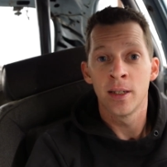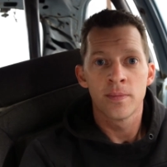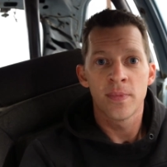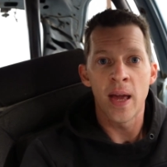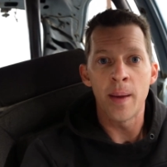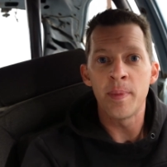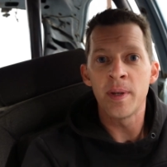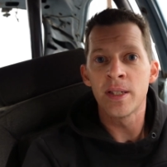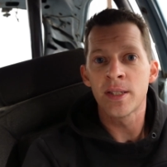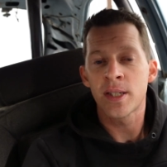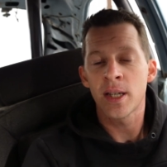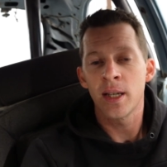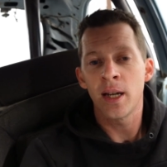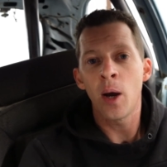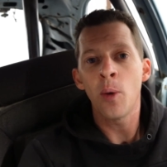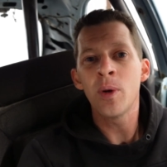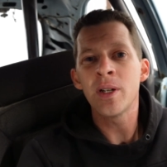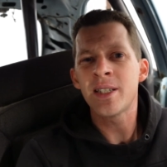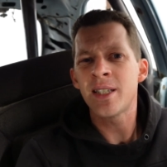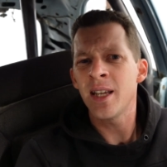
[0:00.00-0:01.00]
That being said,
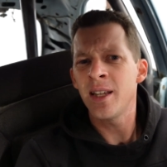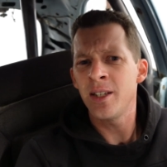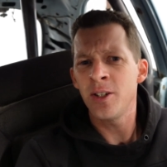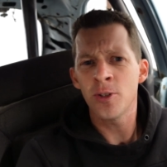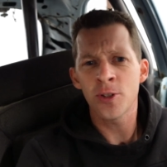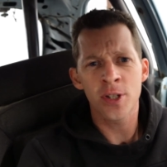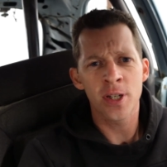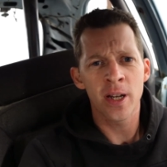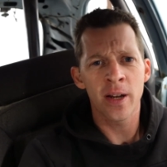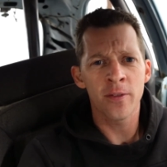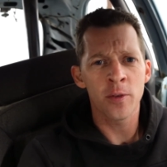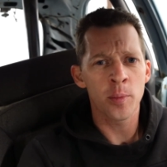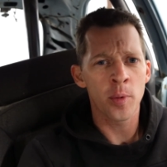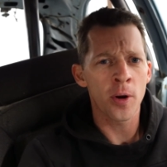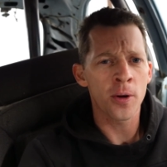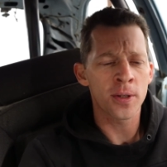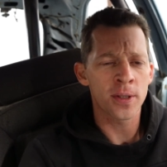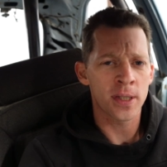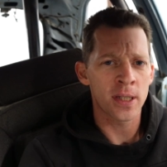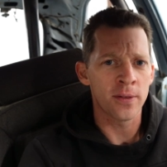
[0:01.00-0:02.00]
I went 10 years and never
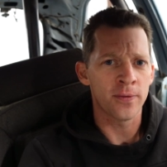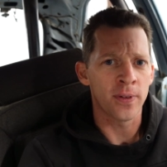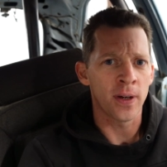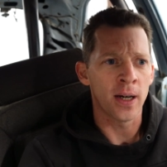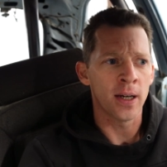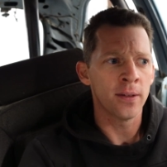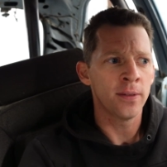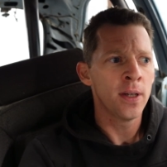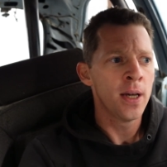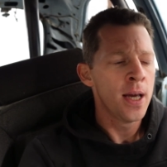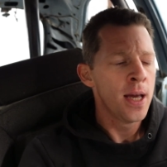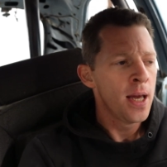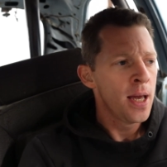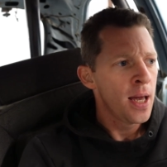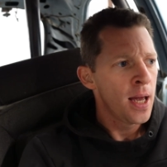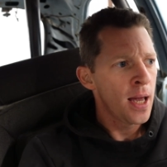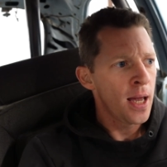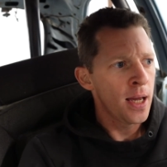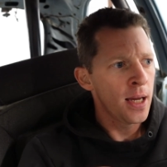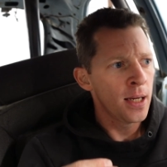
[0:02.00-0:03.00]
broke a T5
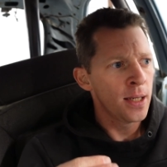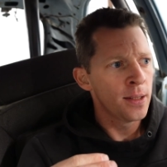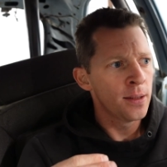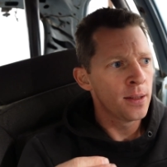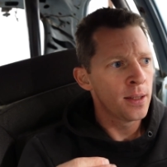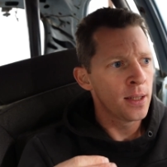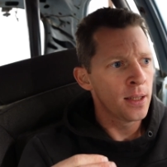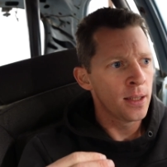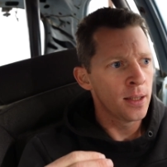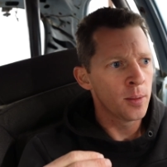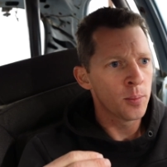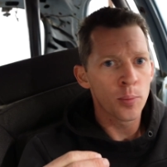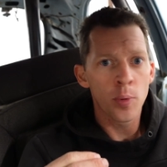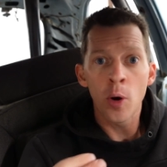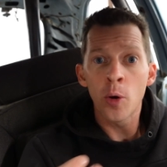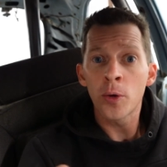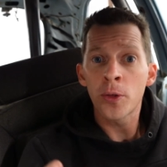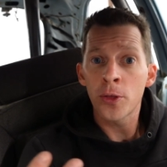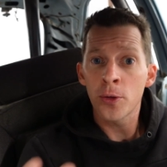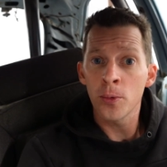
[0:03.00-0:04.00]
and then
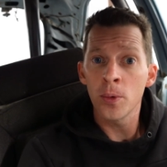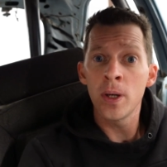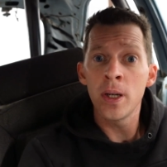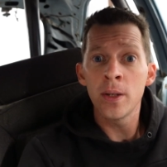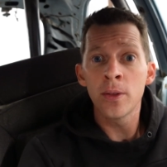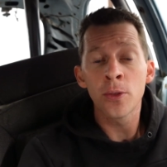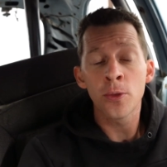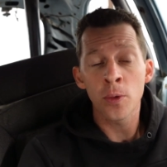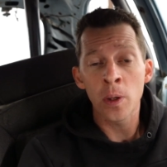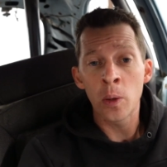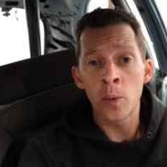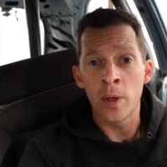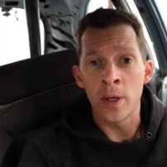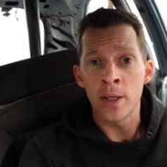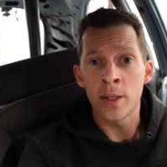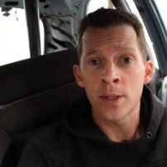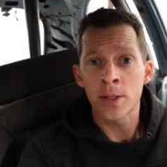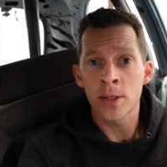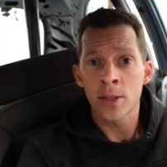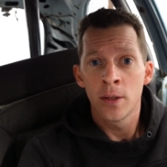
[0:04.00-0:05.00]
broke three in three
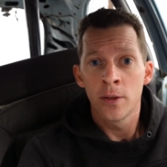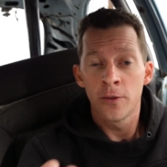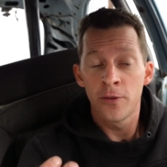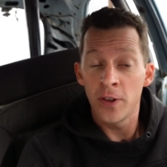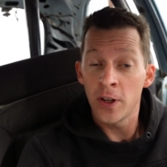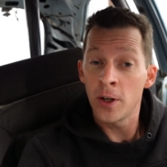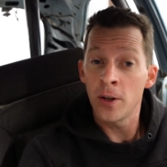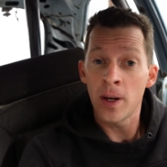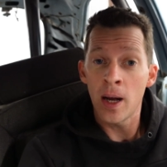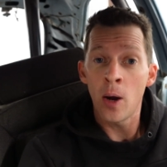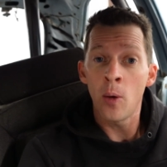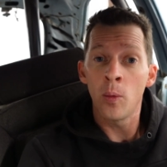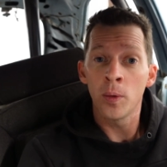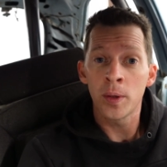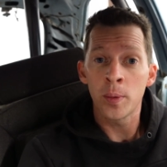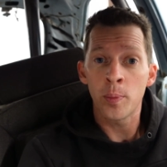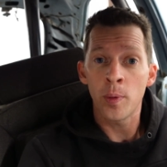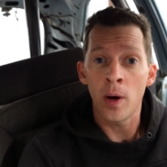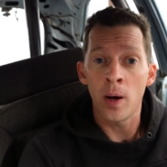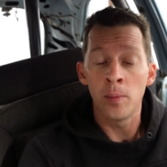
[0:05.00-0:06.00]
weeks, figured out
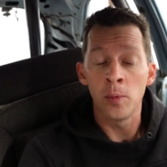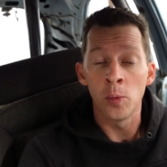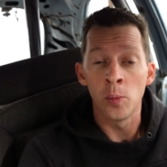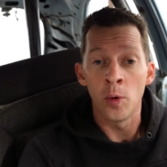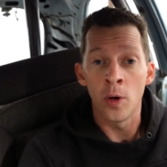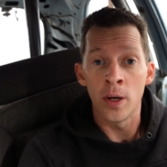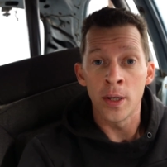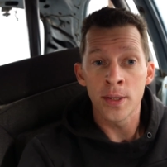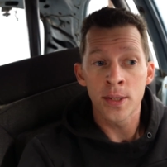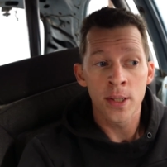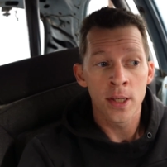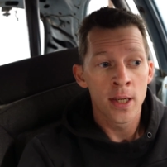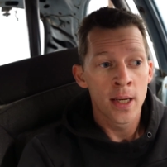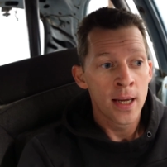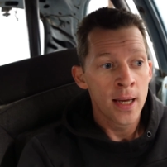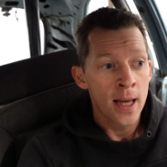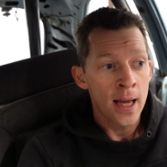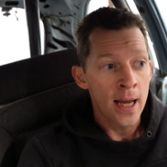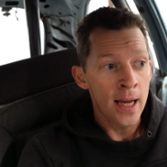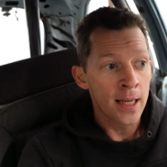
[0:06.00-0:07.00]
what the problem was,
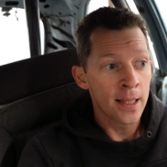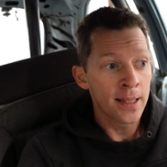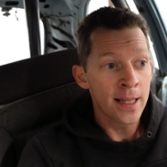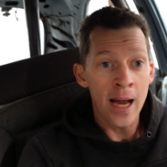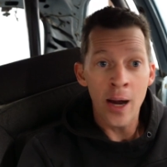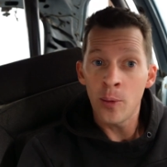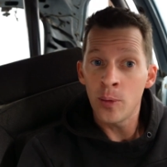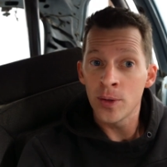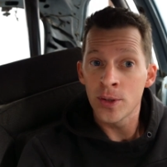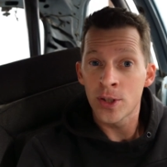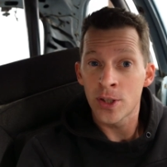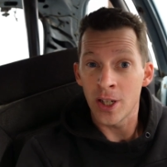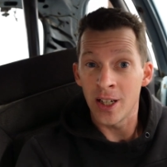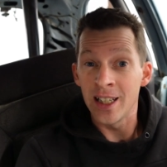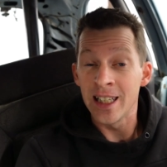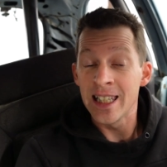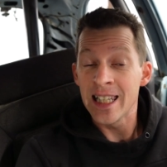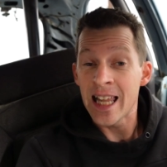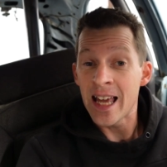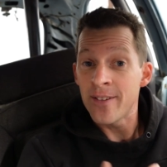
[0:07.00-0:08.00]
and that was
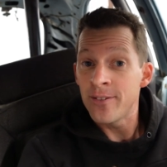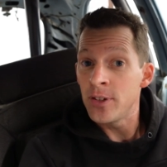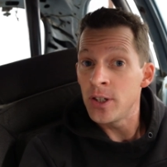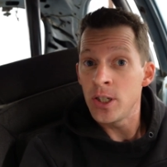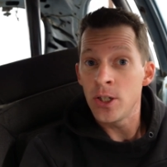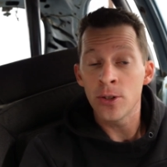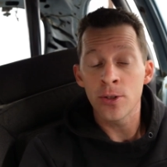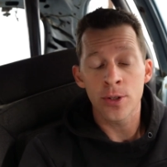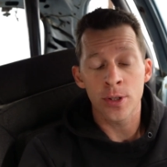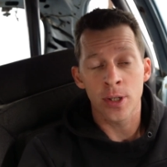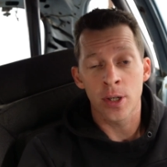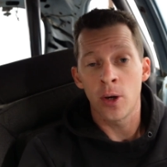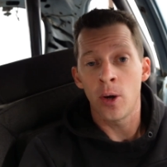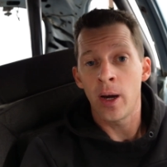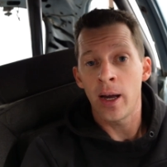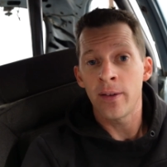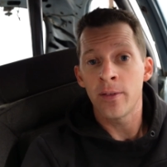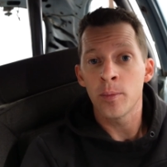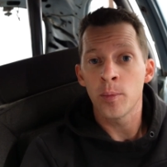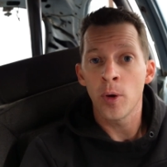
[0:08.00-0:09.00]
11 years ago.
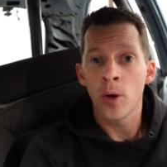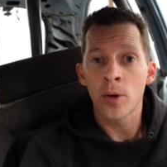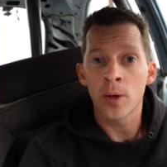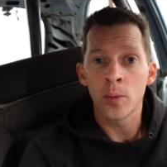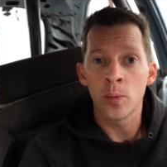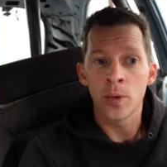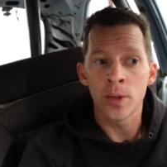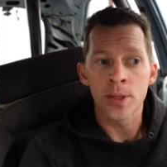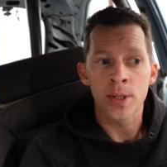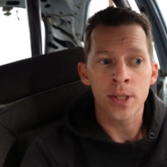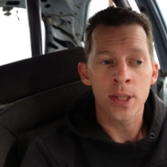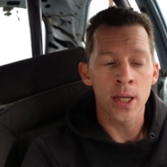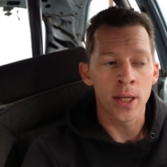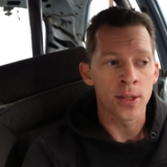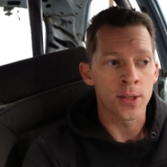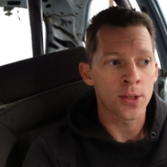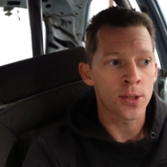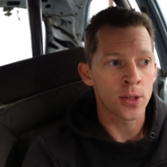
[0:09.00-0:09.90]
I haven't broken one since.